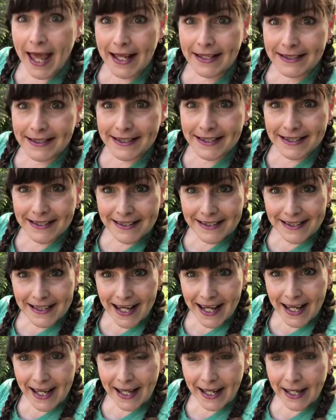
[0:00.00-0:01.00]
And
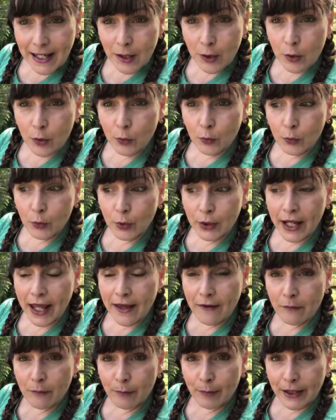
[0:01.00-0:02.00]
today would
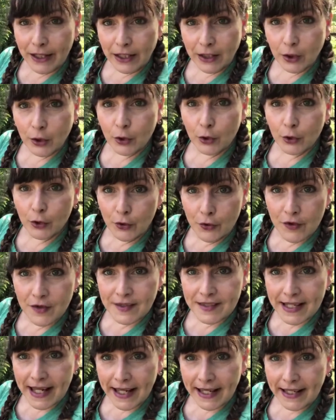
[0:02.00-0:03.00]
have been
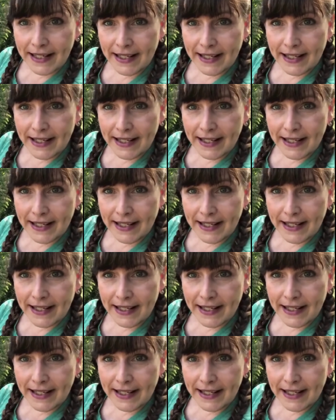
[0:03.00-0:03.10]
Earth Day.